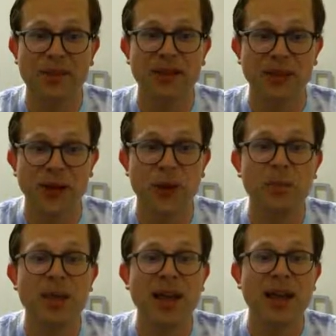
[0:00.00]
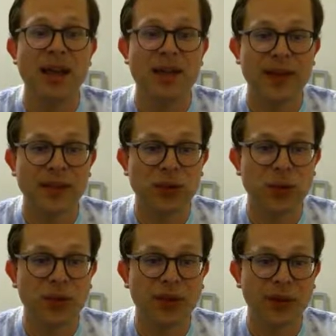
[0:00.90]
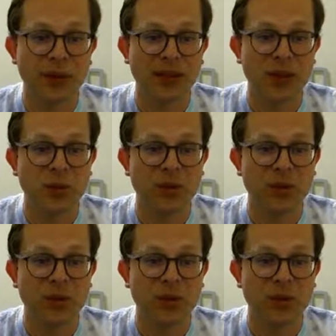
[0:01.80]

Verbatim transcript: So that's cool. The only thing we're